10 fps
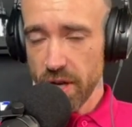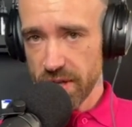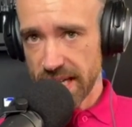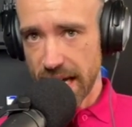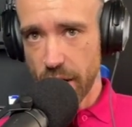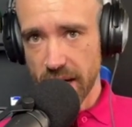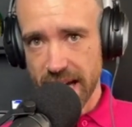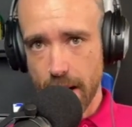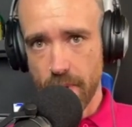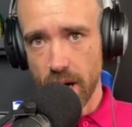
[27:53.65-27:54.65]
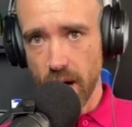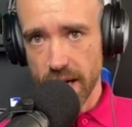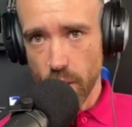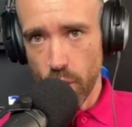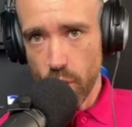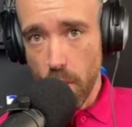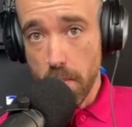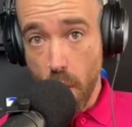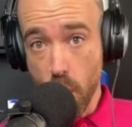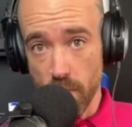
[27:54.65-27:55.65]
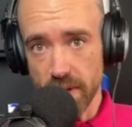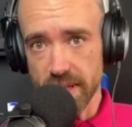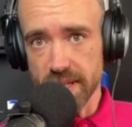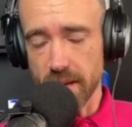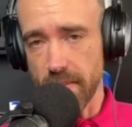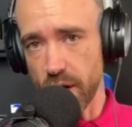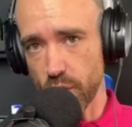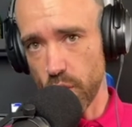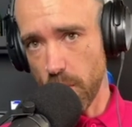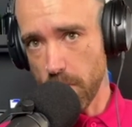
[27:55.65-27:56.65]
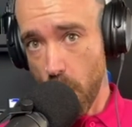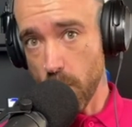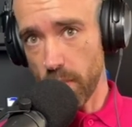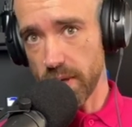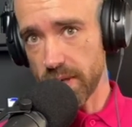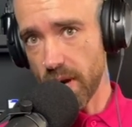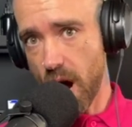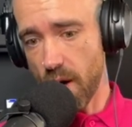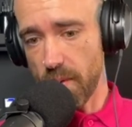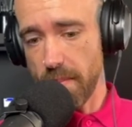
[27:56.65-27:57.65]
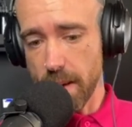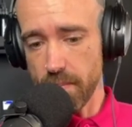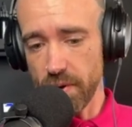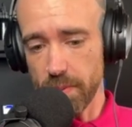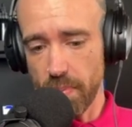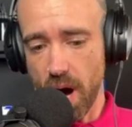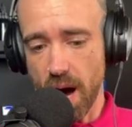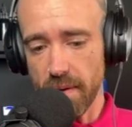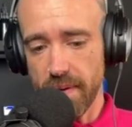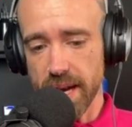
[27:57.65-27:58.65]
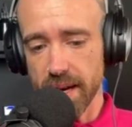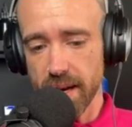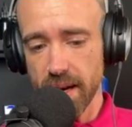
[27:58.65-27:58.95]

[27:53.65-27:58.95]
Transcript: So that's how you can capitalize on your moments to make sure your moments are remembered. But I think